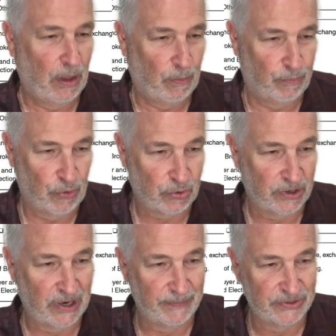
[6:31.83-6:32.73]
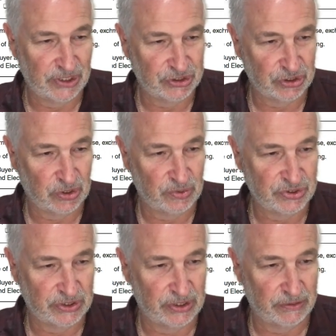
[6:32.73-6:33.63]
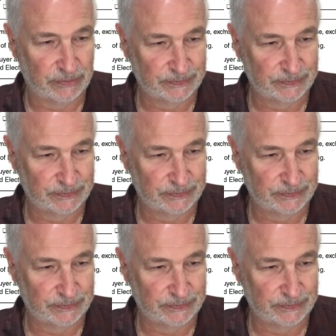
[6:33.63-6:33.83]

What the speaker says: Broker compensation goes in here.